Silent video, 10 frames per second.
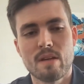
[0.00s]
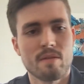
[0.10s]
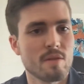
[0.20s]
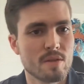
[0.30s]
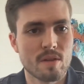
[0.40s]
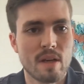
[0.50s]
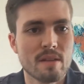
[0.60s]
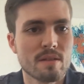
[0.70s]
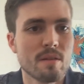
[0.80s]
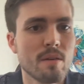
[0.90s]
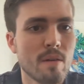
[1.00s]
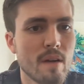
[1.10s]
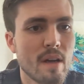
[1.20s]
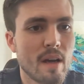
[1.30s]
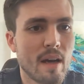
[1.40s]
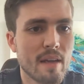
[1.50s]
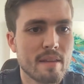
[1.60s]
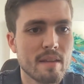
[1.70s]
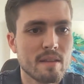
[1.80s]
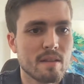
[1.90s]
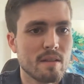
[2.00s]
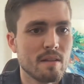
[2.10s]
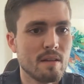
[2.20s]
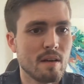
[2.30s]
For sure. And so I think,